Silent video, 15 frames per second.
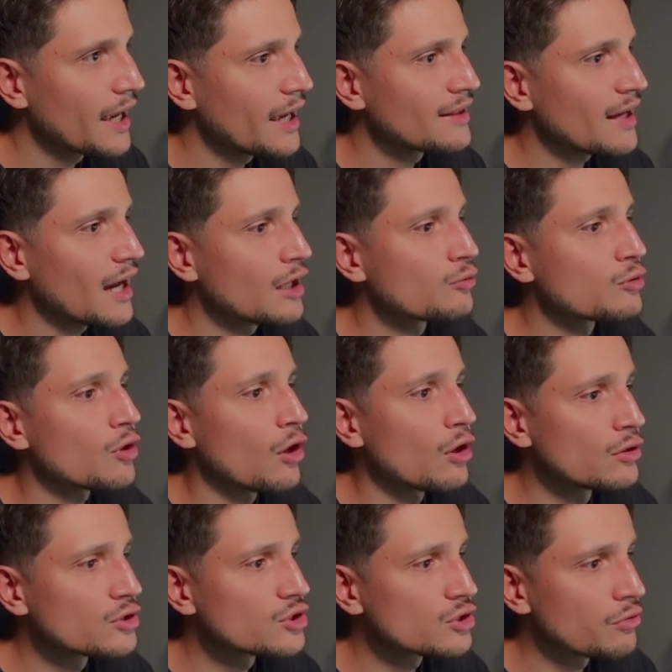And I would
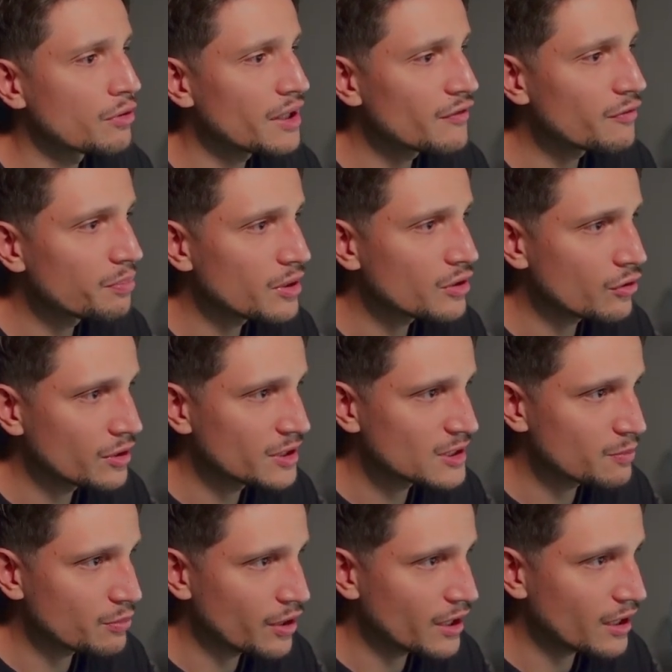also, if Bitcoin
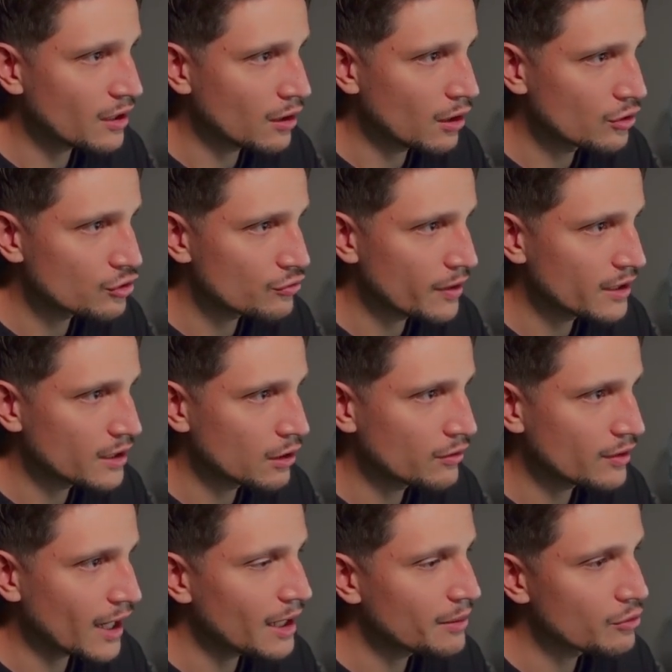is breaking out right now,
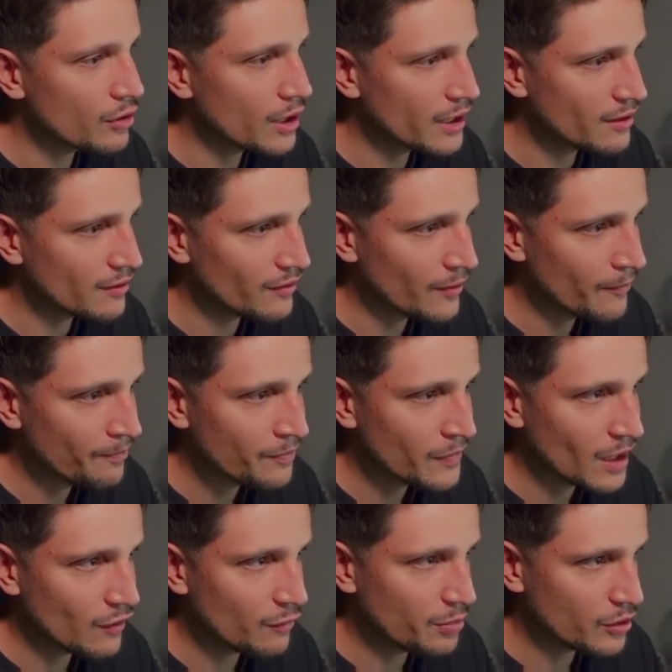and I'm right,
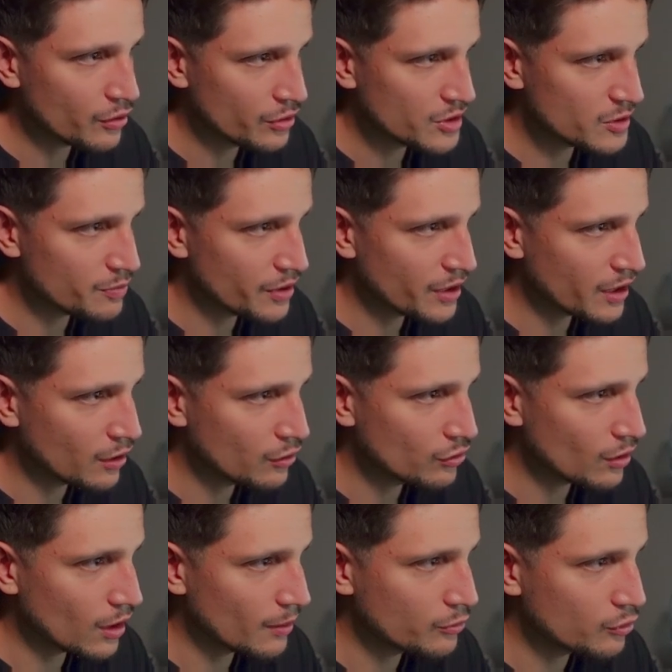if Bitcoin is
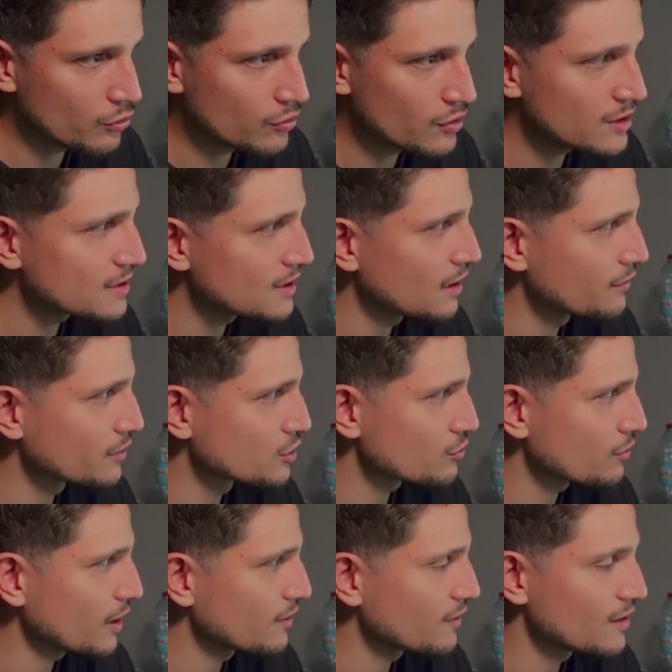breaking up to these
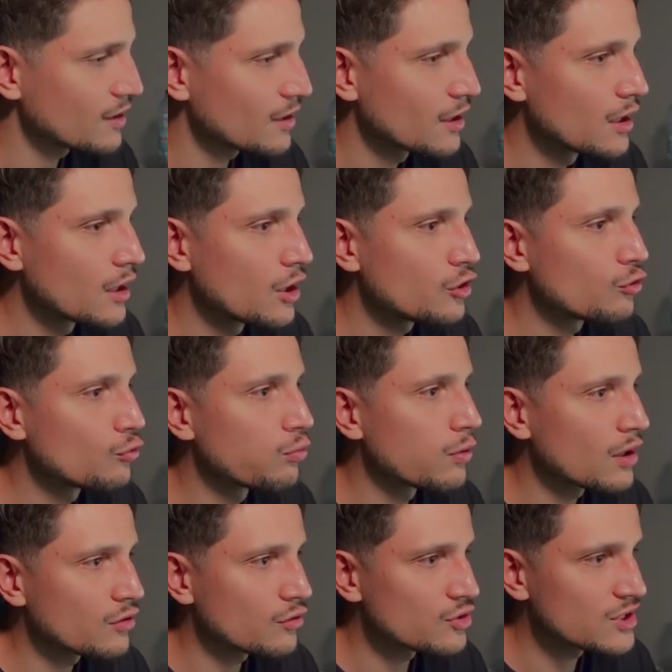levels right here, you
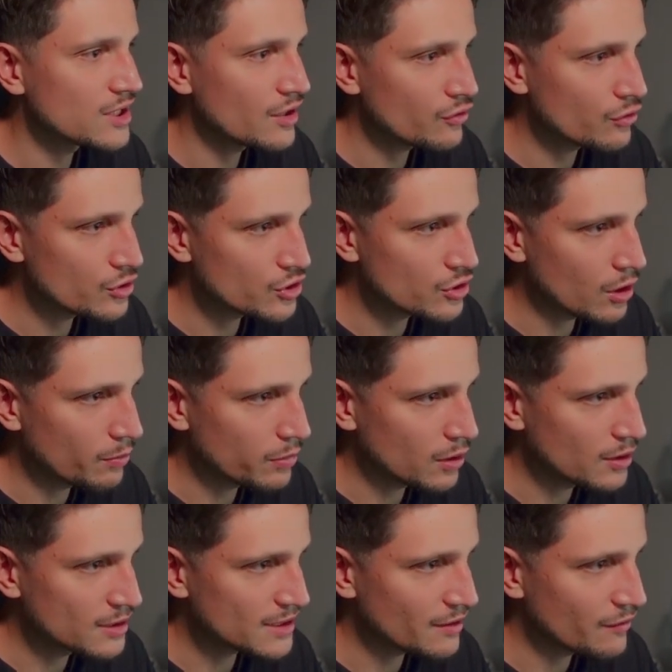want to set your stop
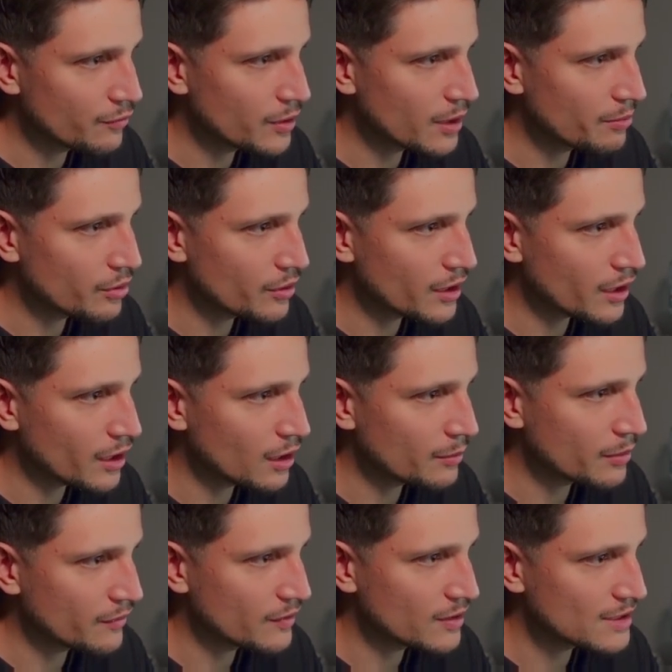loss, if we are breaking
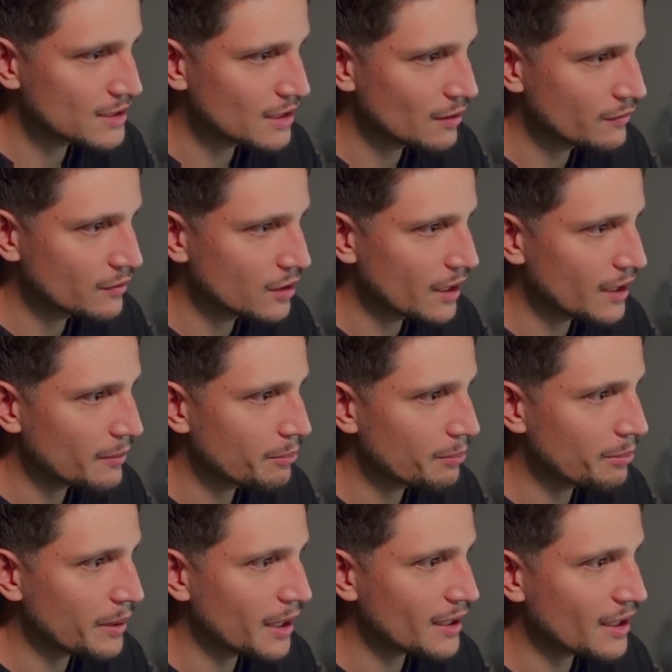above this level,
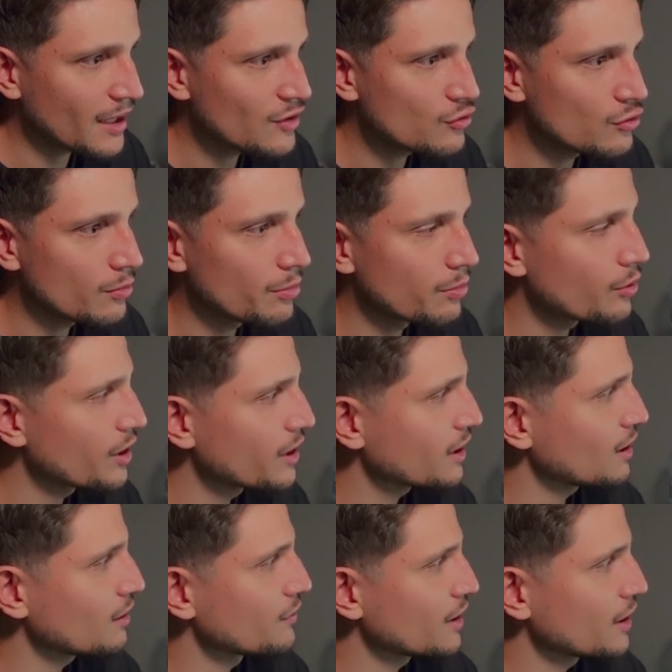back at your
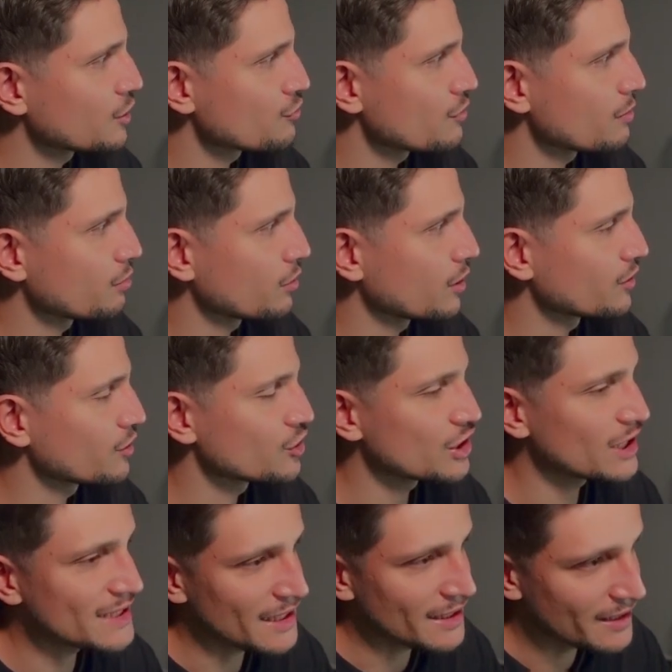break even entry point,
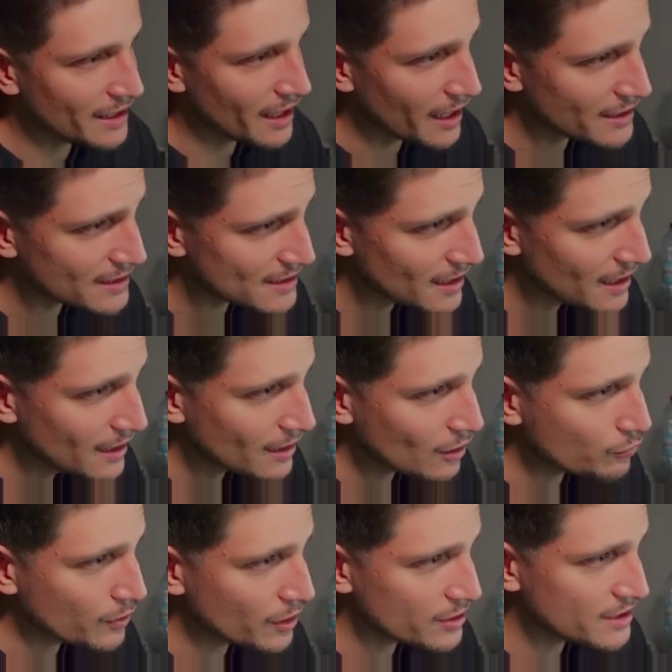just in case
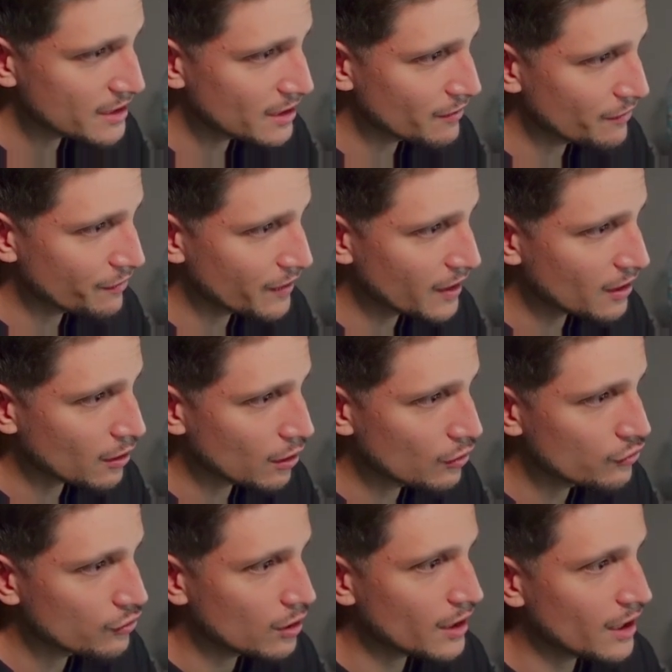that we are seeing a fake
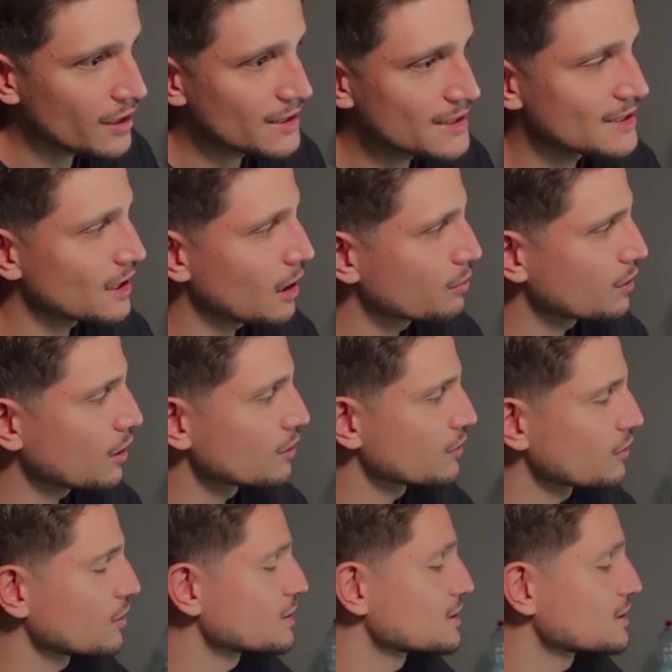out, you are getting stopped out